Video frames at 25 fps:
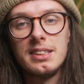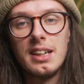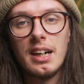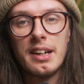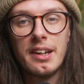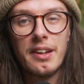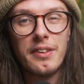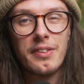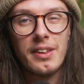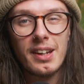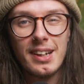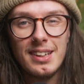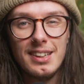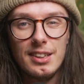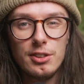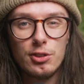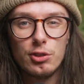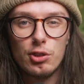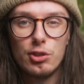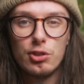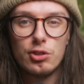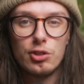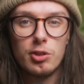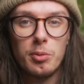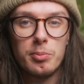and I think that's
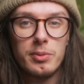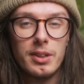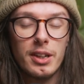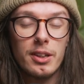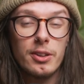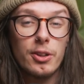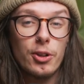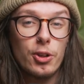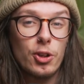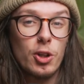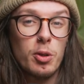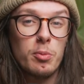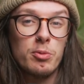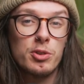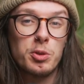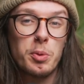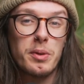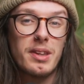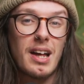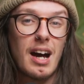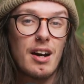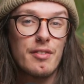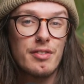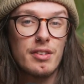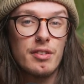just something that comes with
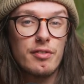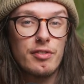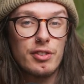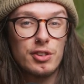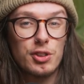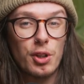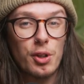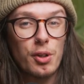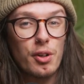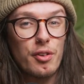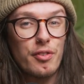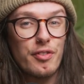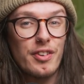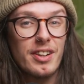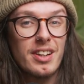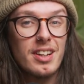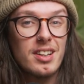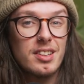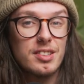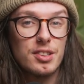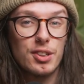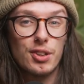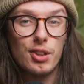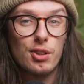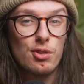having photography
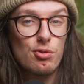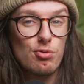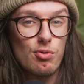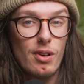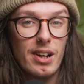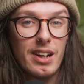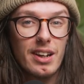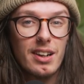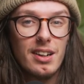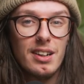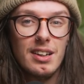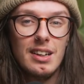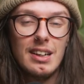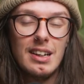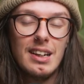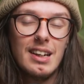as a career.